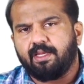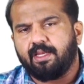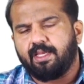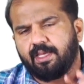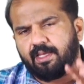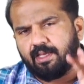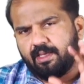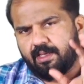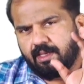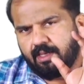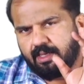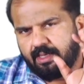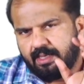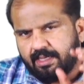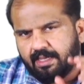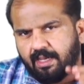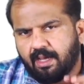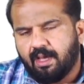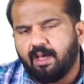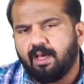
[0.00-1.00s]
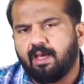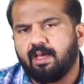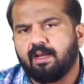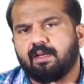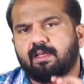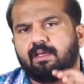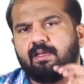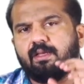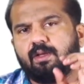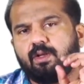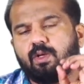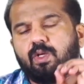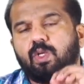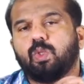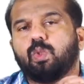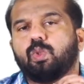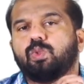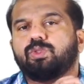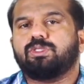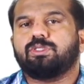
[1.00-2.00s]
a dark
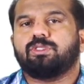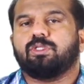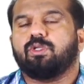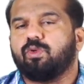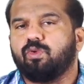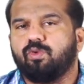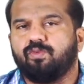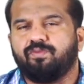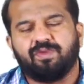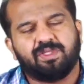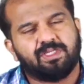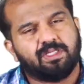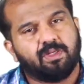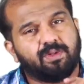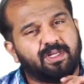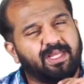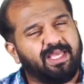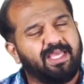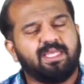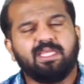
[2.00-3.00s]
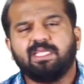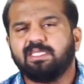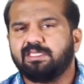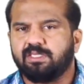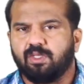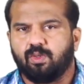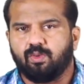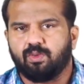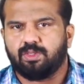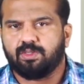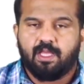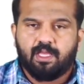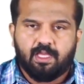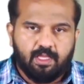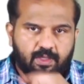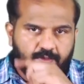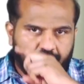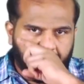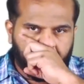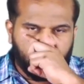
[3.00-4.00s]
closed room without any sound.
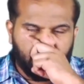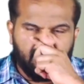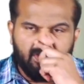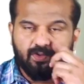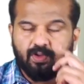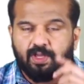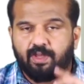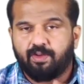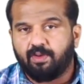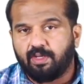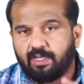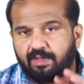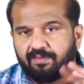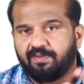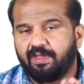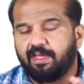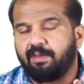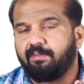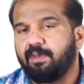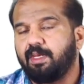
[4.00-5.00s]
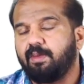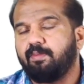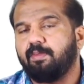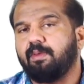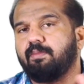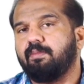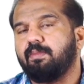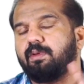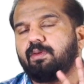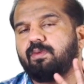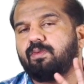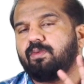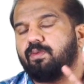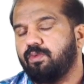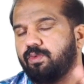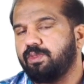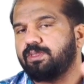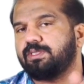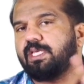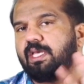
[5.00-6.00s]
If you have got a family member
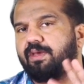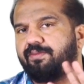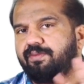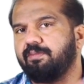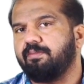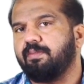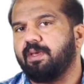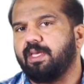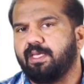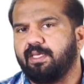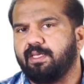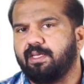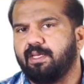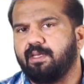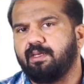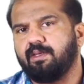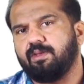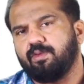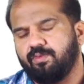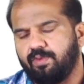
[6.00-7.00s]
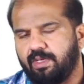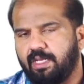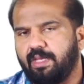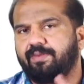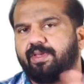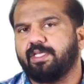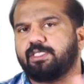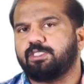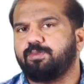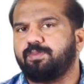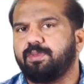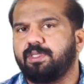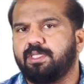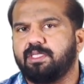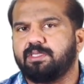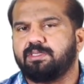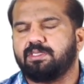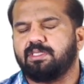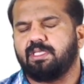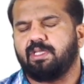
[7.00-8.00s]
who is having migraine, you will have
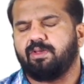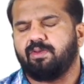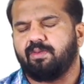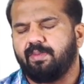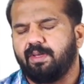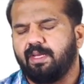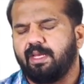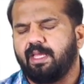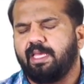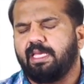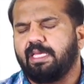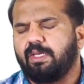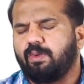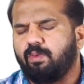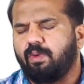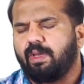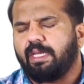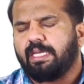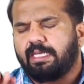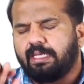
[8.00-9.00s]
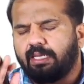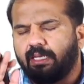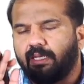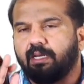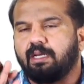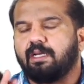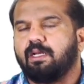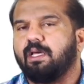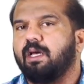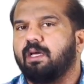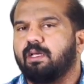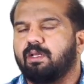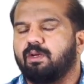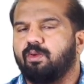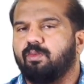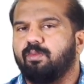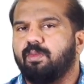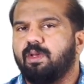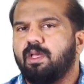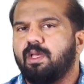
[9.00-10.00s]
experience. They will be lying quietly in a dark
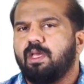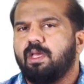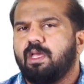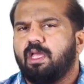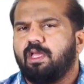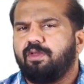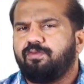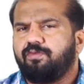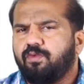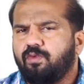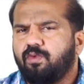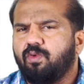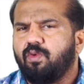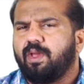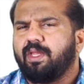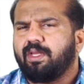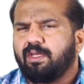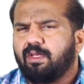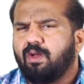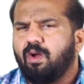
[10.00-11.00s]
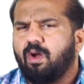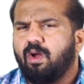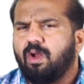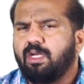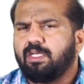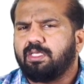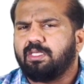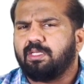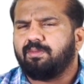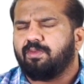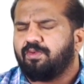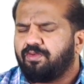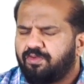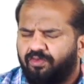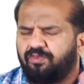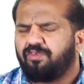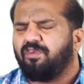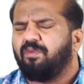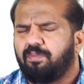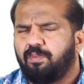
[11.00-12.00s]
room. If you go and call them or
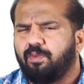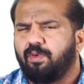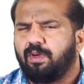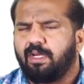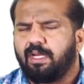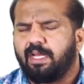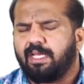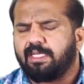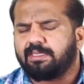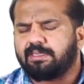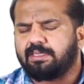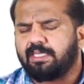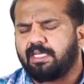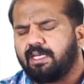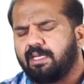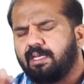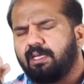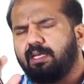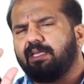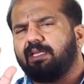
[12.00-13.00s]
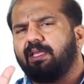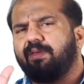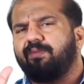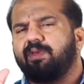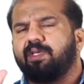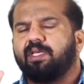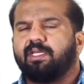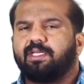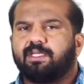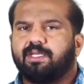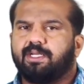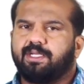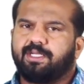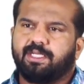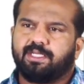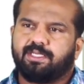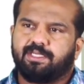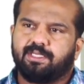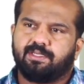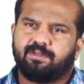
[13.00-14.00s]
if you put light, suddenly they will get
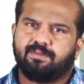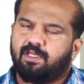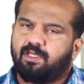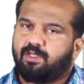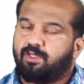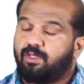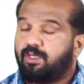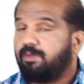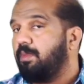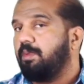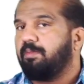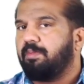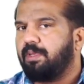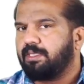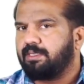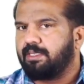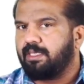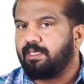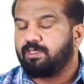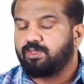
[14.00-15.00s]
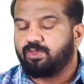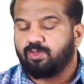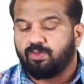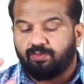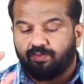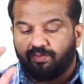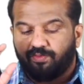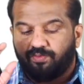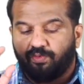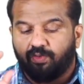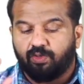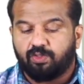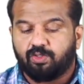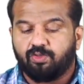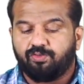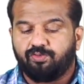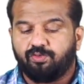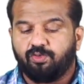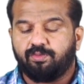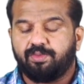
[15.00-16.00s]
irritated. Remember that. So
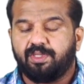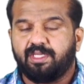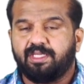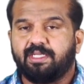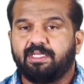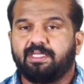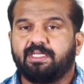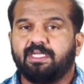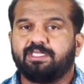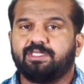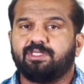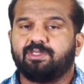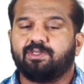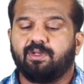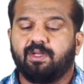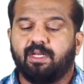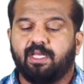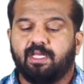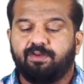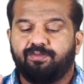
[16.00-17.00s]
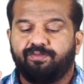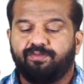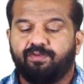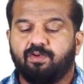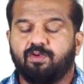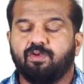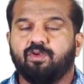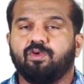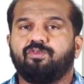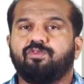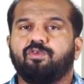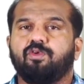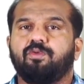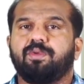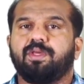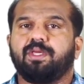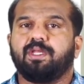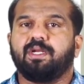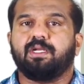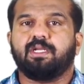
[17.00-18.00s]
photophobia, irritation to light,
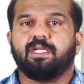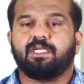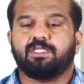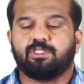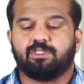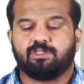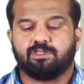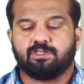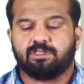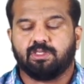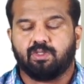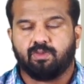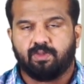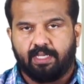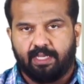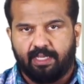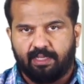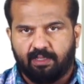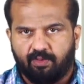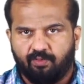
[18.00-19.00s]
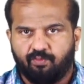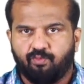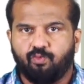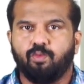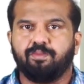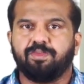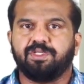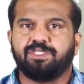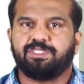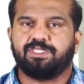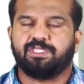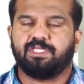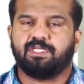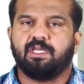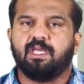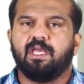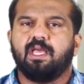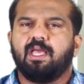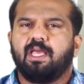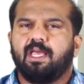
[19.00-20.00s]
phonophobia, irritation to sound, and vomiting.
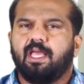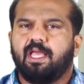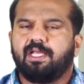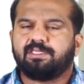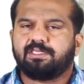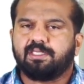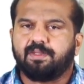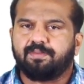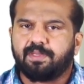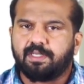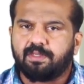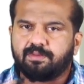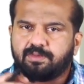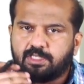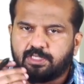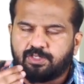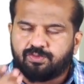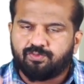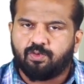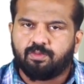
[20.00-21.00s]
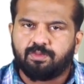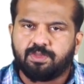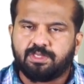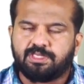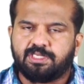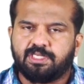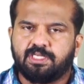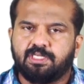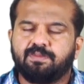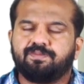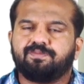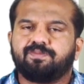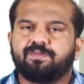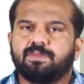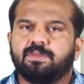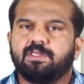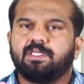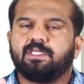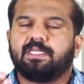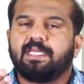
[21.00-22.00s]
And sometimes this vomiting
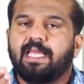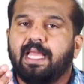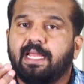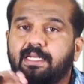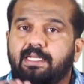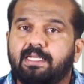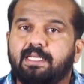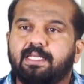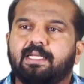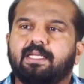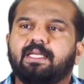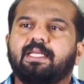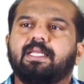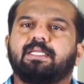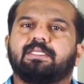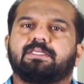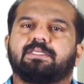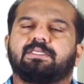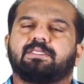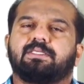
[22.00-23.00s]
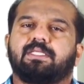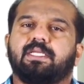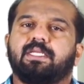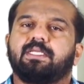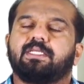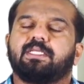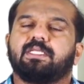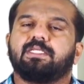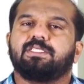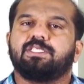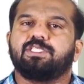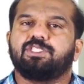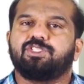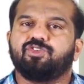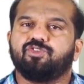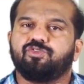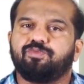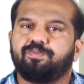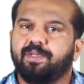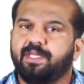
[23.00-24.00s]
can decrease the intensity
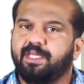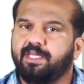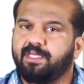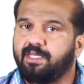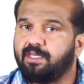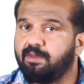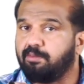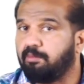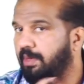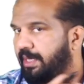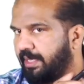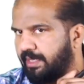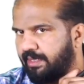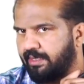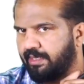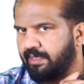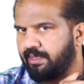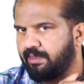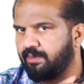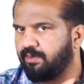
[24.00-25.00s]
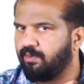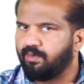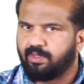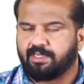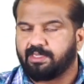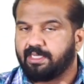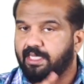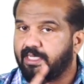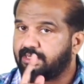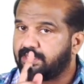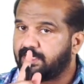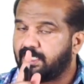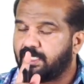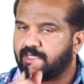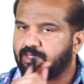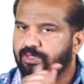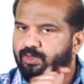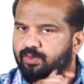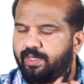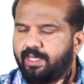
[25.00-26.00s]
of pain in migraine. Okay, that's
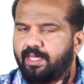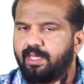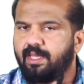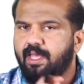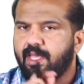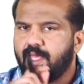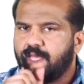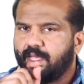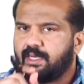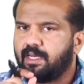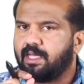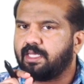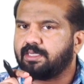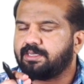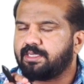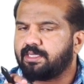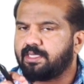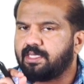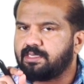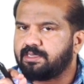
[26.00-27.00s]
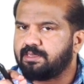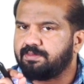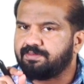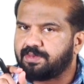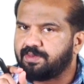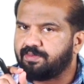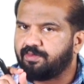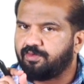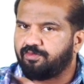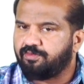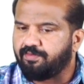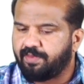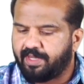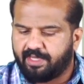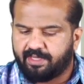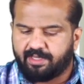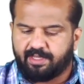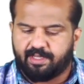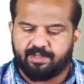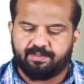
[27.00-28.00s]
also a classical symptom of
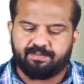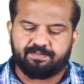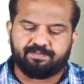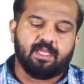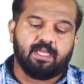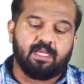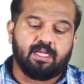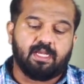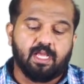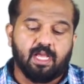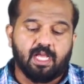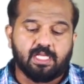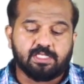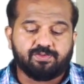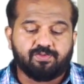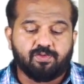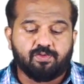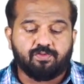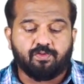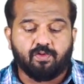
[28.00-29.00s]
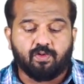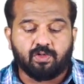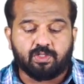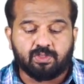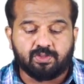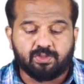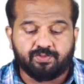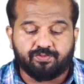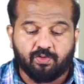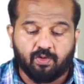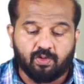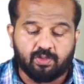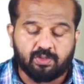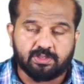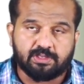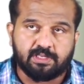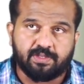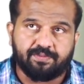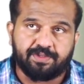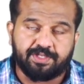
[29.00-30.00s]
migraine. It lasts for 4 to
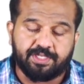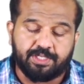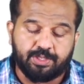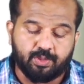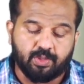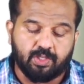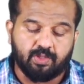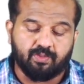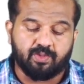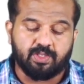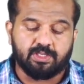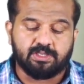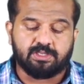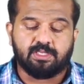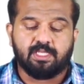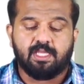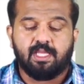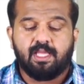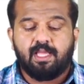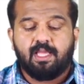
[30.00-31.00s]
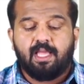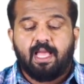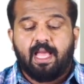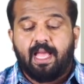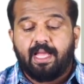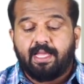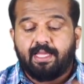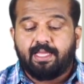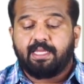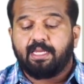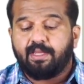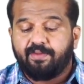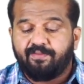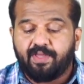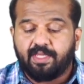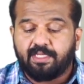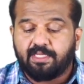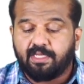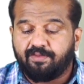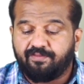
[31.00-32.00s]
72 hours,
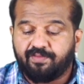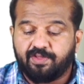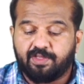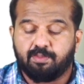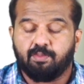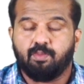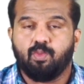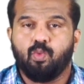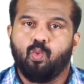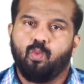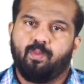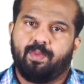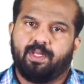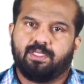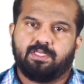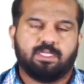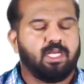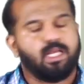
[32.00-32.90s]
aggravated with movement.